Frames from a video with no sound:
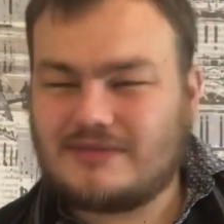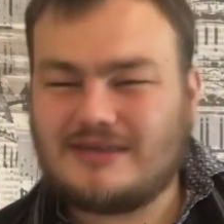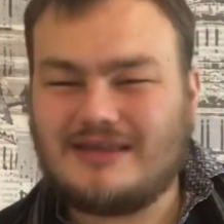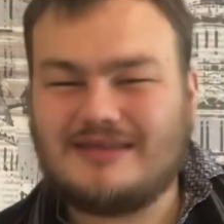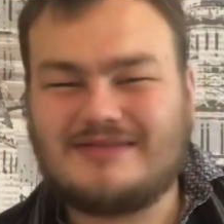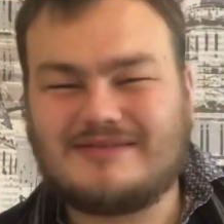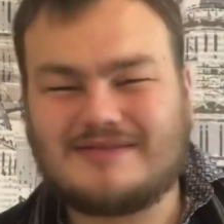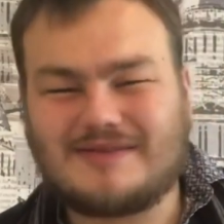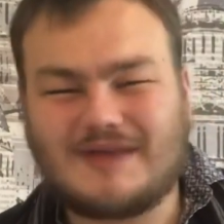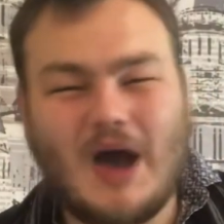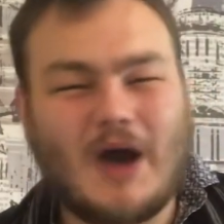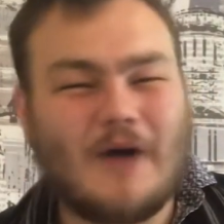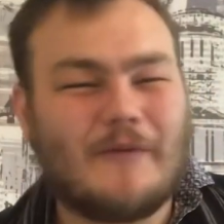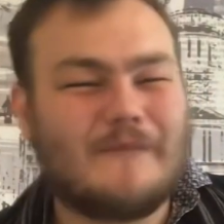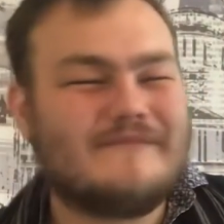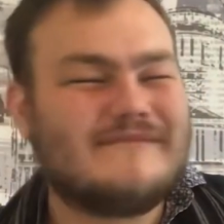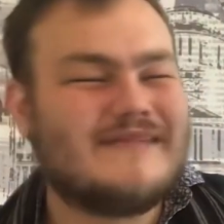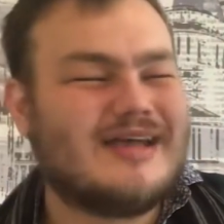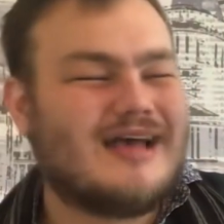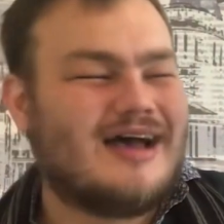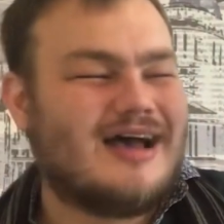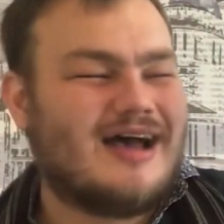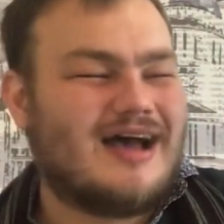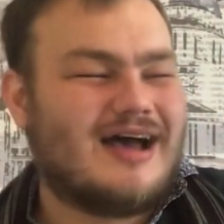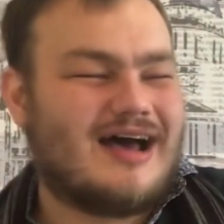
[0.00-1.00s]
So,
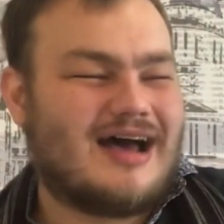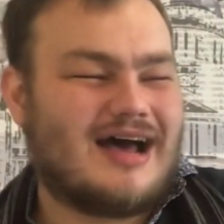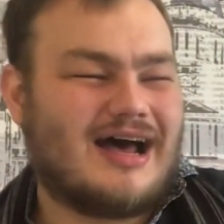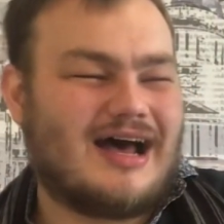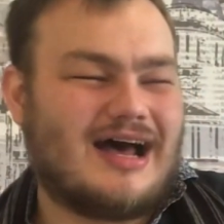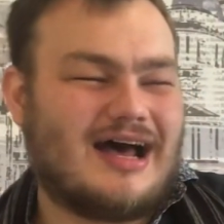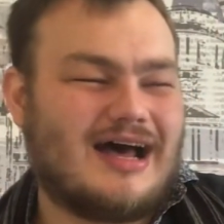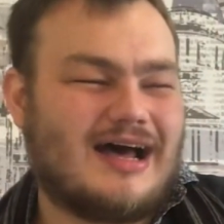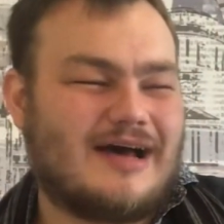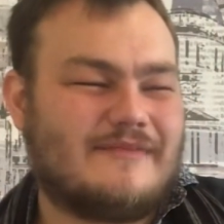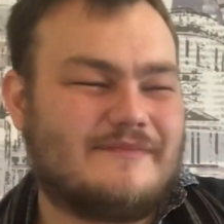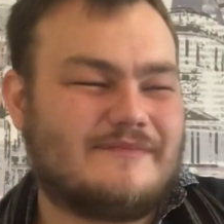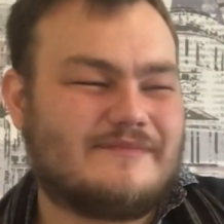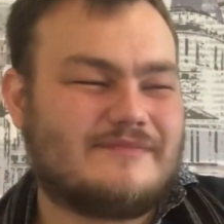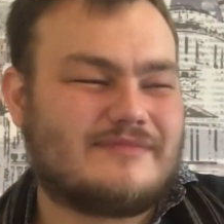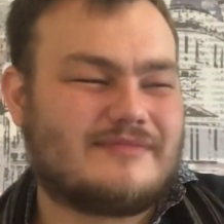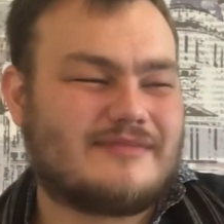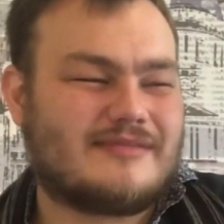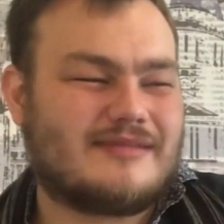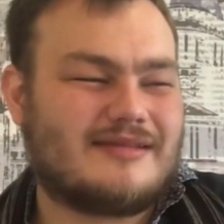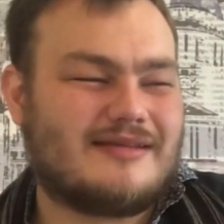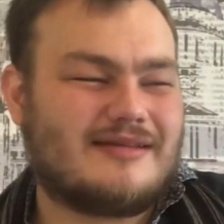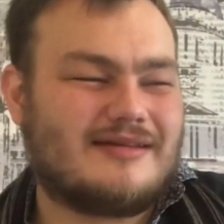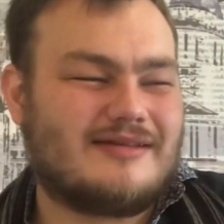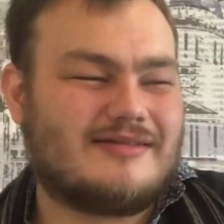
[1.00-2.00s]

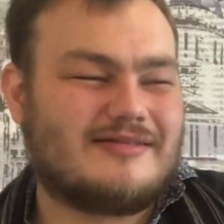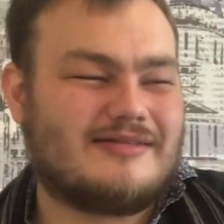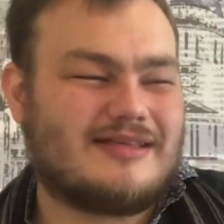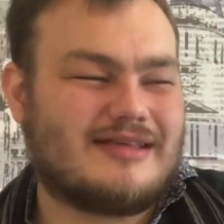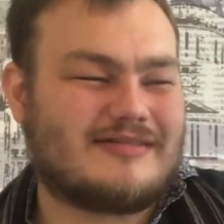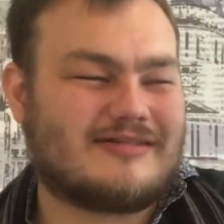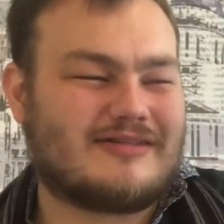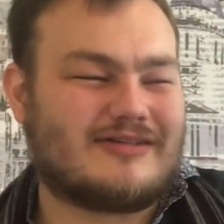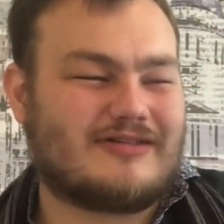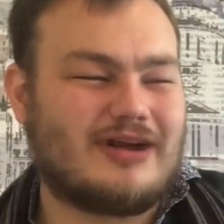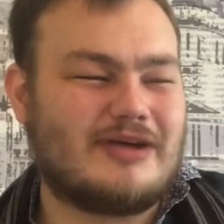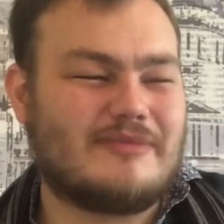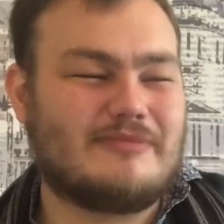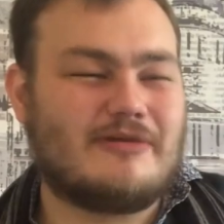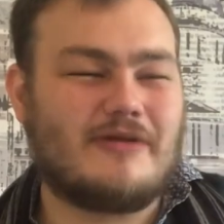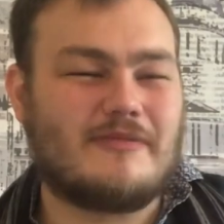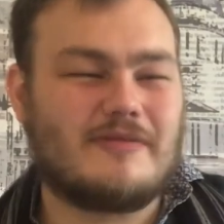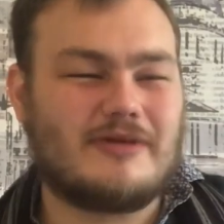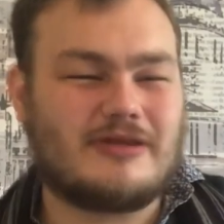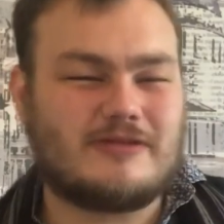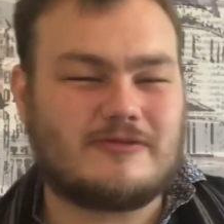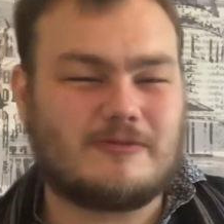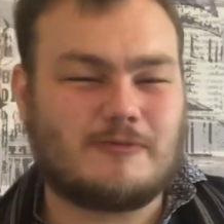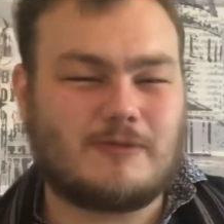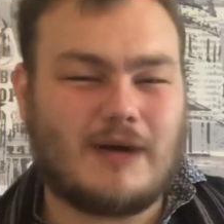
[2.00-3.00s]
there's a great
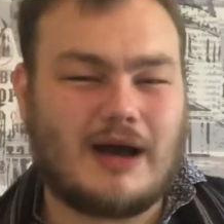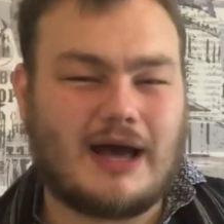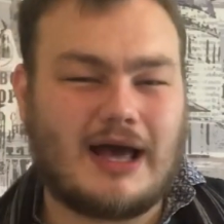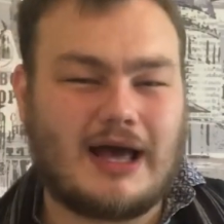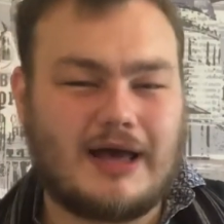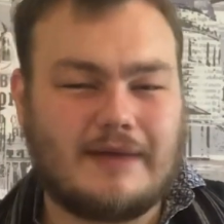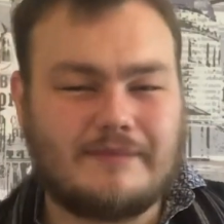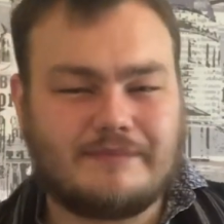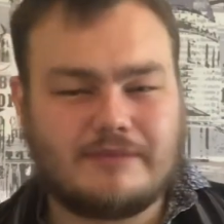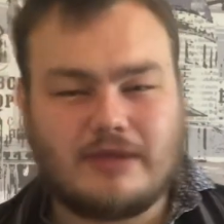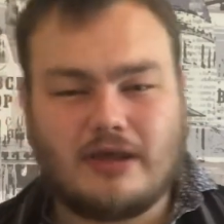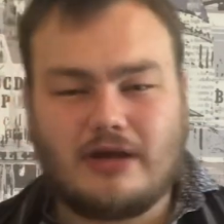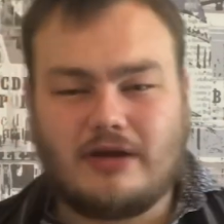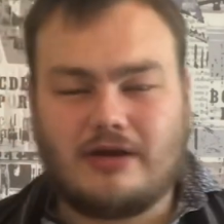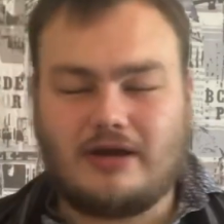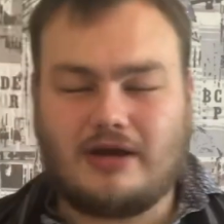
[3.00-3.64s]
moment where